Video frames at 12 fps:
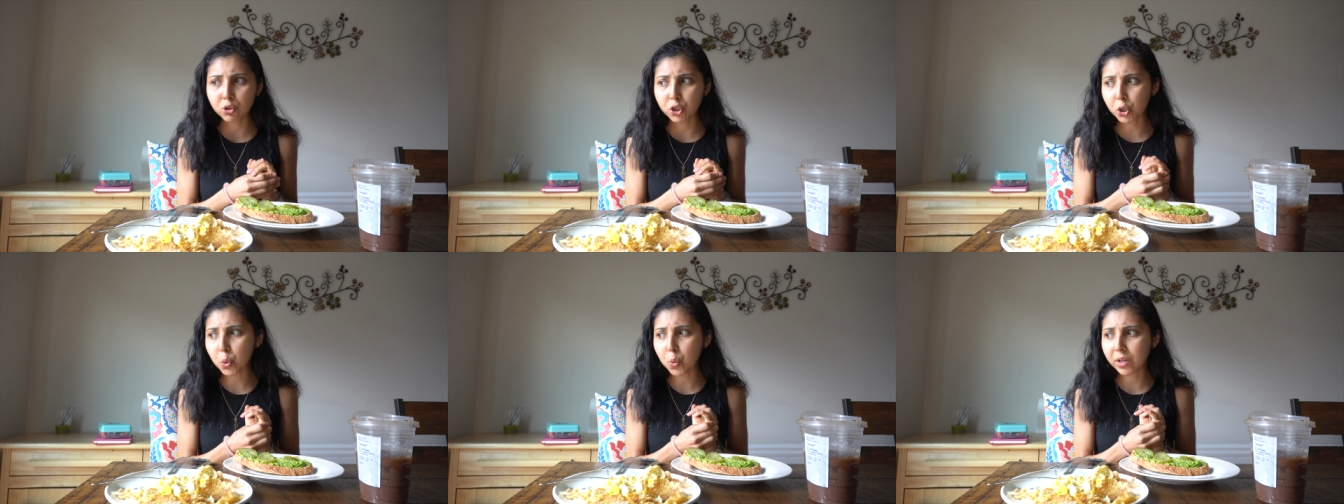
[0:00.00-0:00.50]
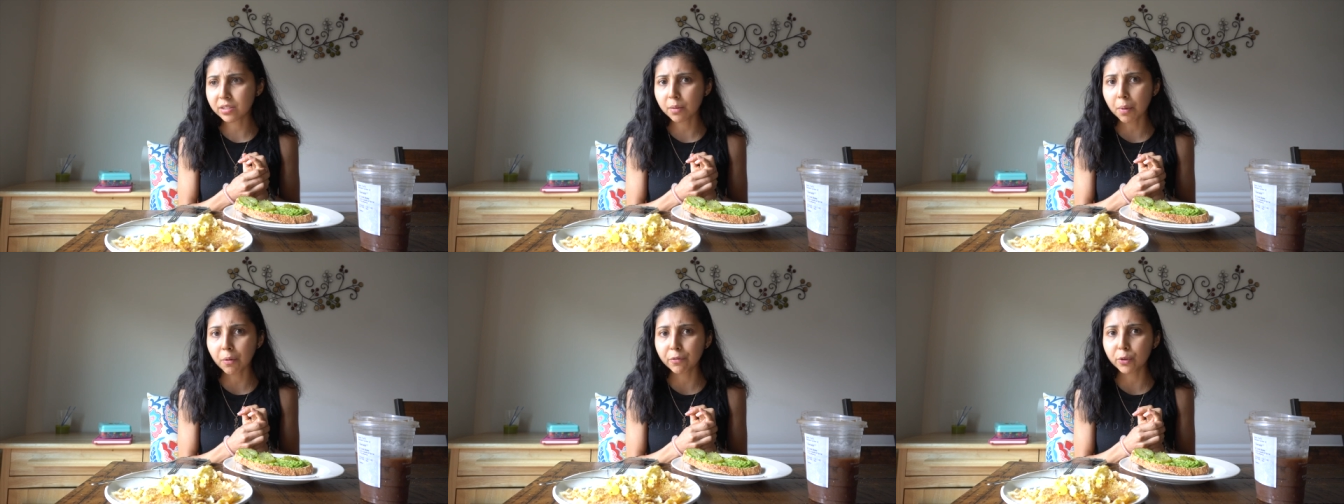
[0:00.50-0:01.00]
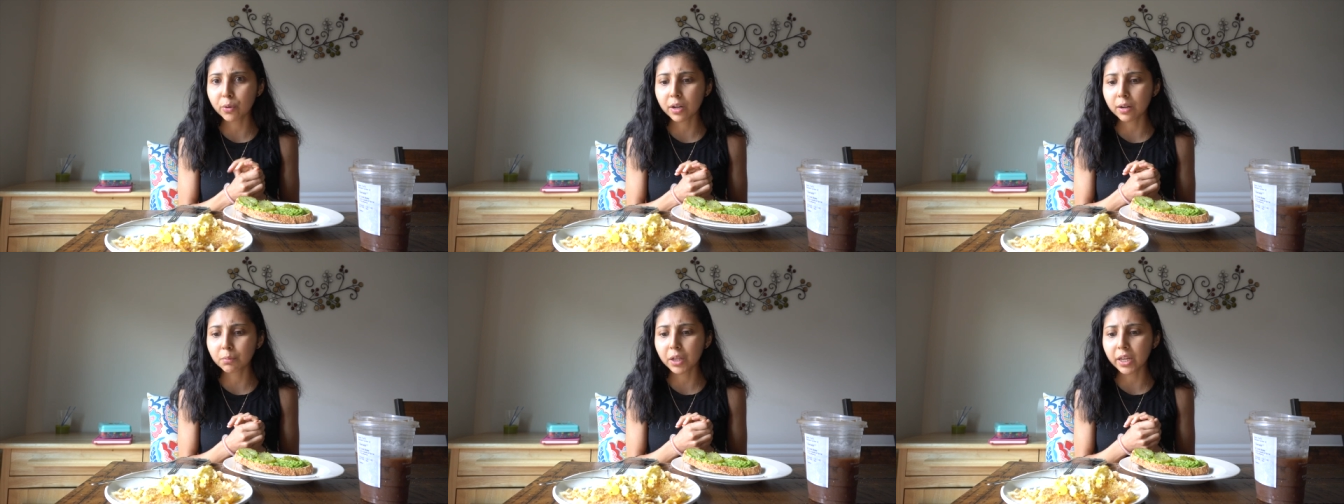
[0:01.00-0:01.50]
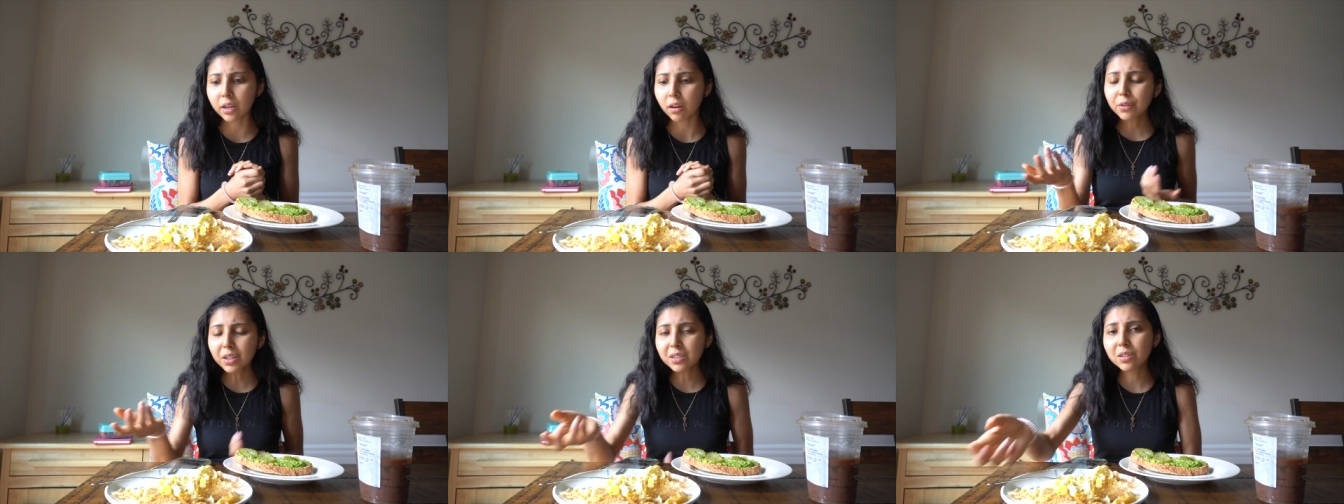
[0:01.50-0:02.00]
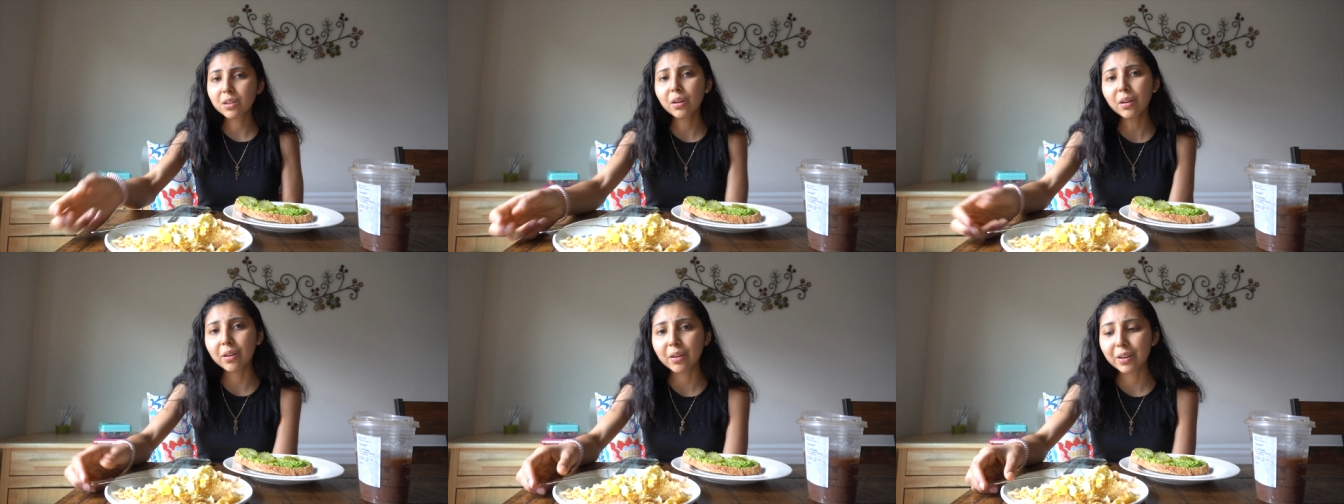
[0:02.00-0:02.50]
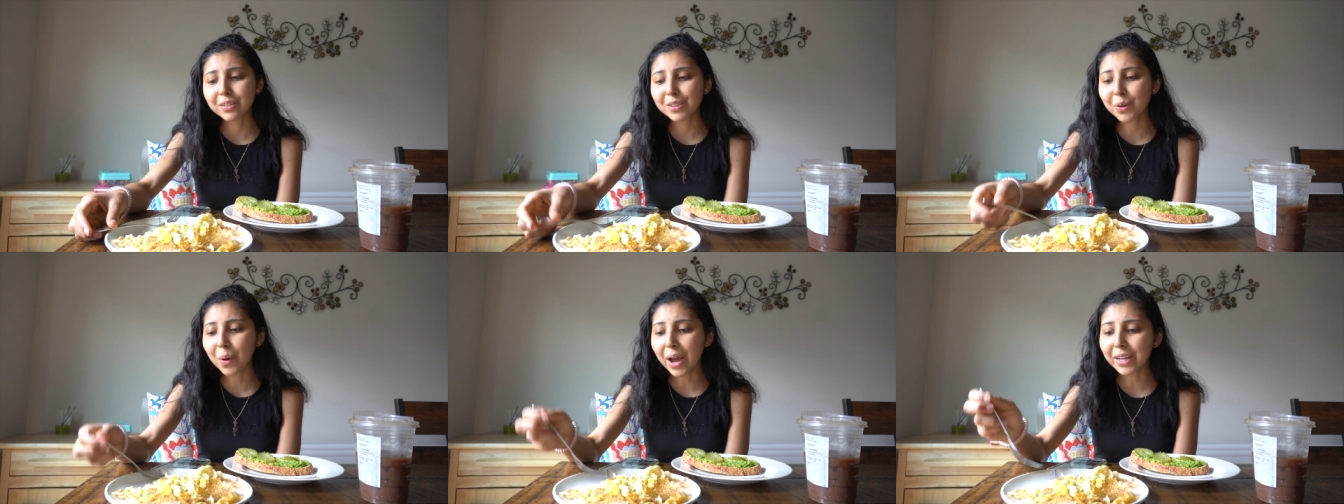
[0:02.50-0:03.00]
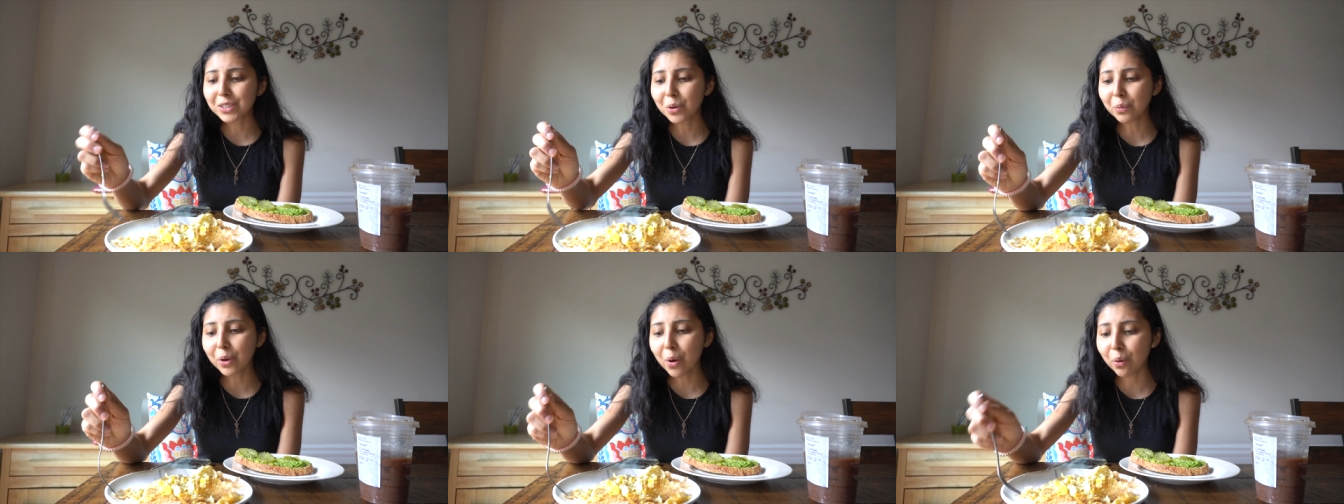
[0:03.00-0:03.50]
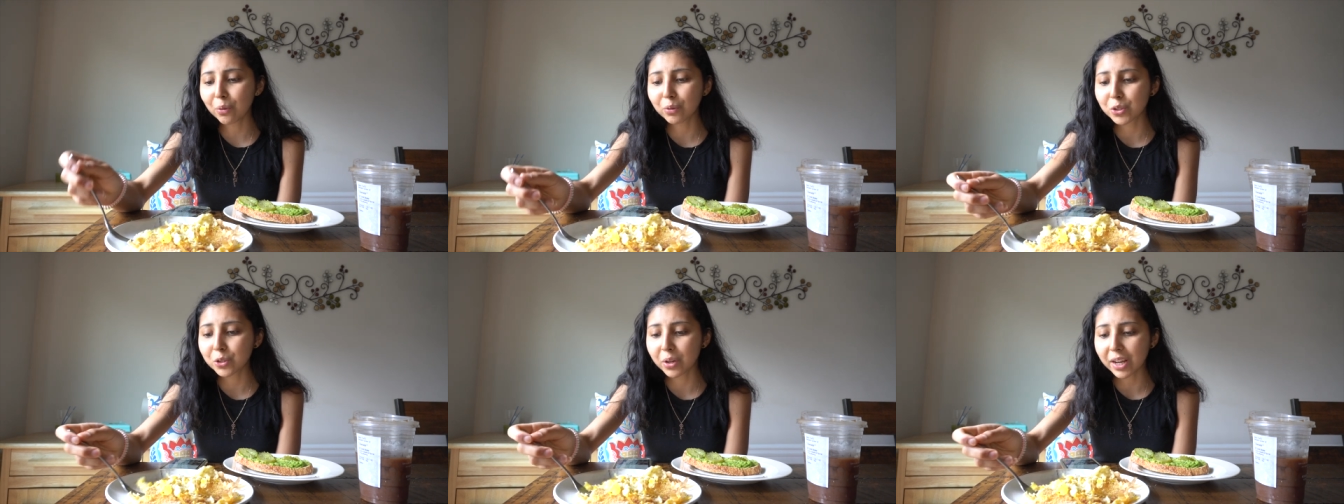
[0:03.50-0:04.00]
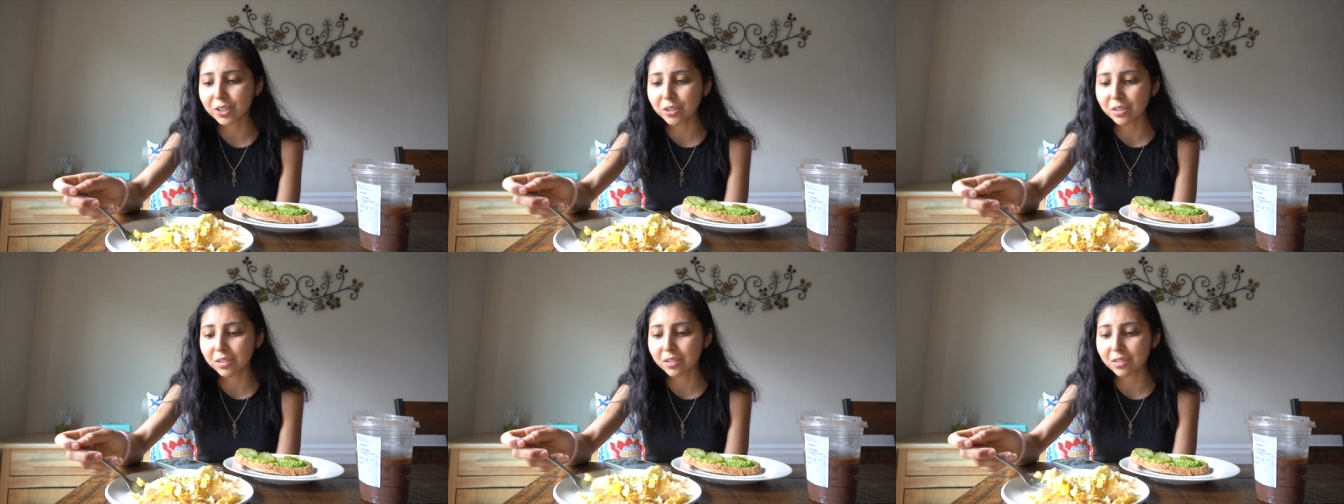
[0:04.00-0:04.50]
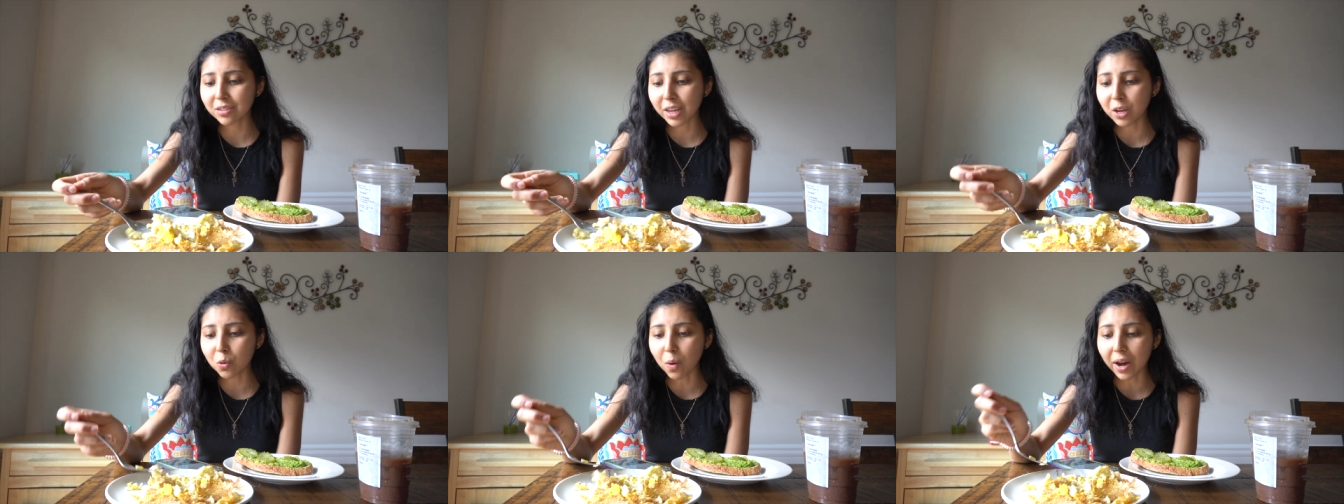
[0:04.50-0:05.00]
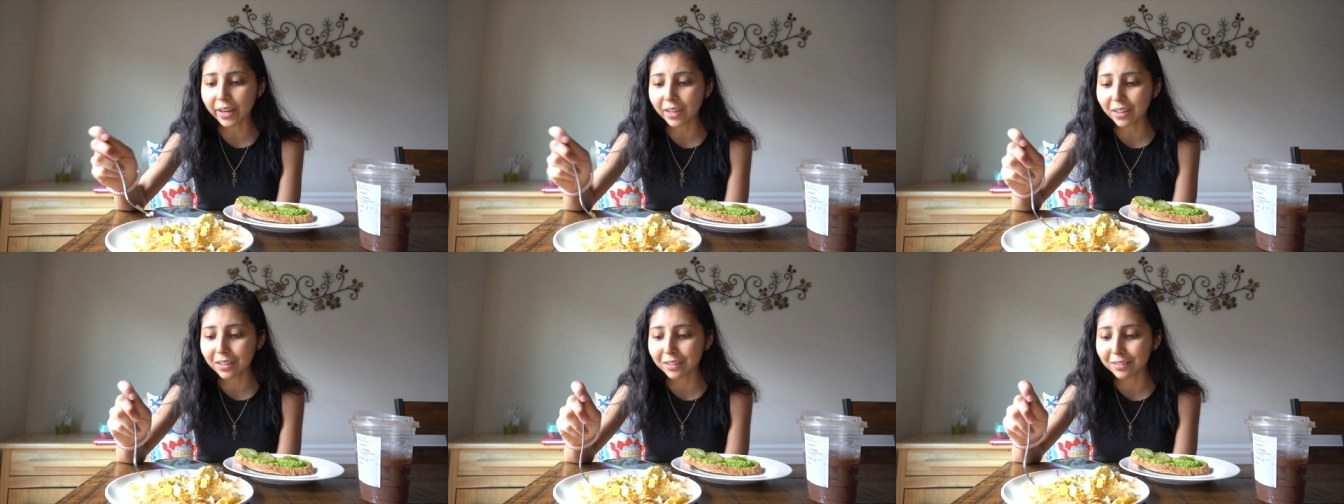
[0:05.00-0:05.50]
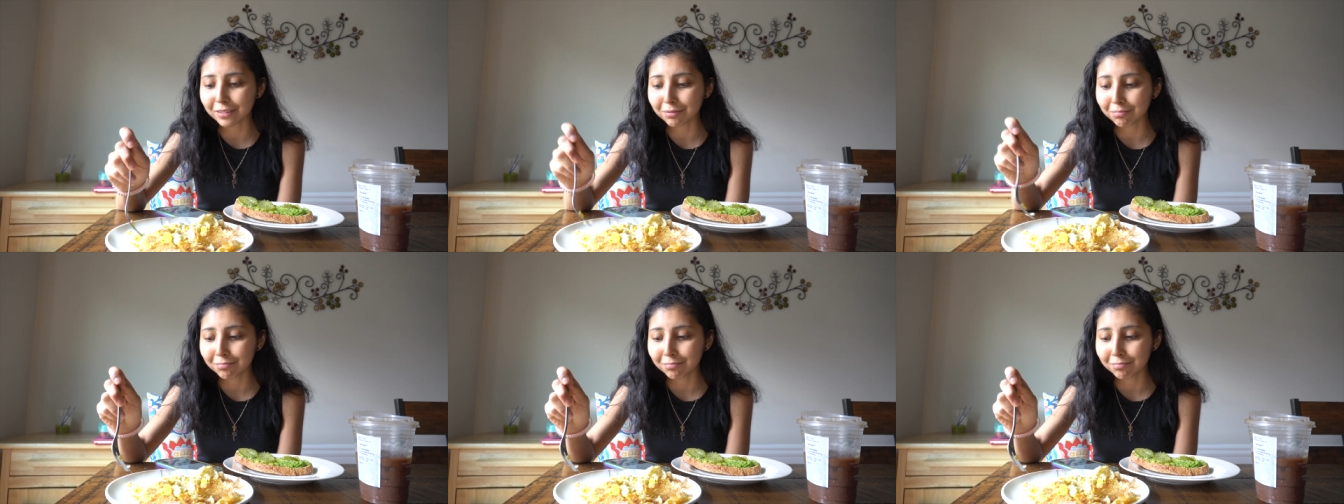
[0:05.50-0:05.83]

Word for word: do is about food and i'm like food is good so i don't know should i just stay quiet and